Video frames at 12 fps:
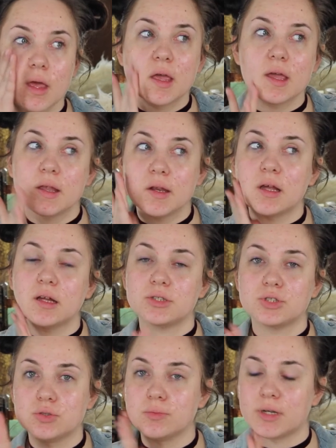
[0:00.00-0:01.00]
And not
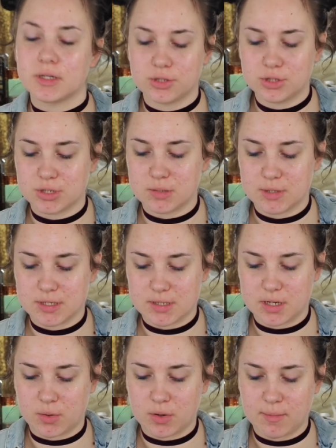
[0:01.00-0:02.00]
too much, just because I
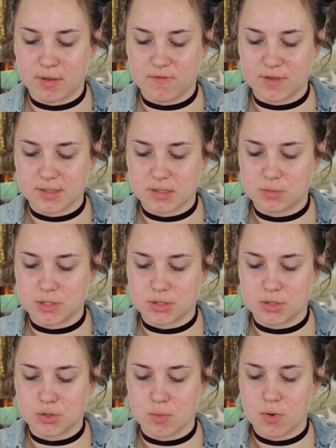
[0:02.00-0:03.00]
don't want my face to be
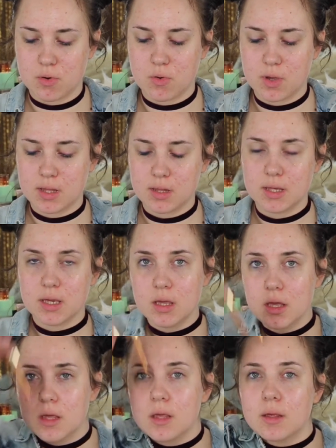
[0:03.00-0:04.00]
super oily,
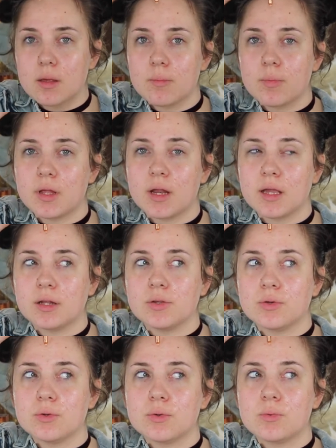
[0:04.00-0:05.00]
but I
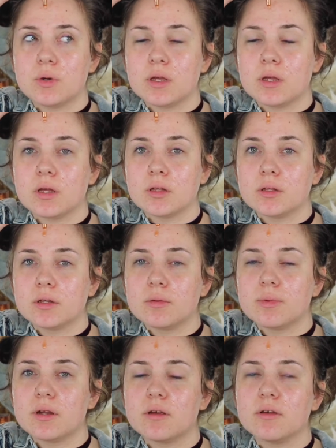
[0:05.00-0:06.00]
do want little
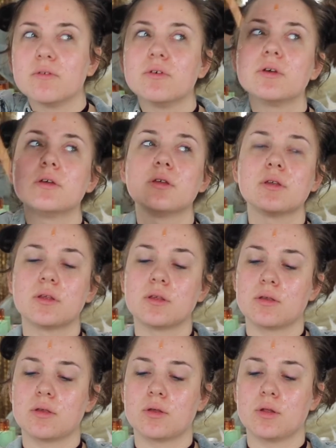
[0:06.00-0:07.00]
bit of
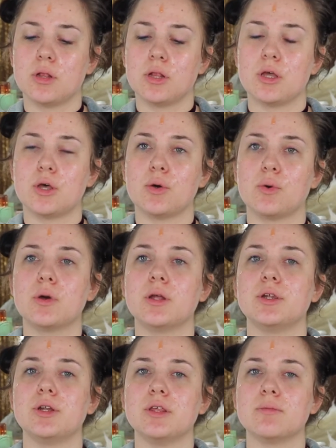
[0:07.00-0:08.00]
glow
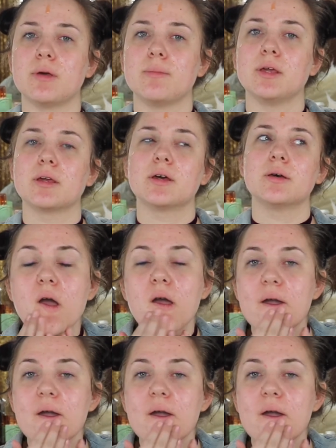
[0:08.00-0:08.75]
underneath my makeup.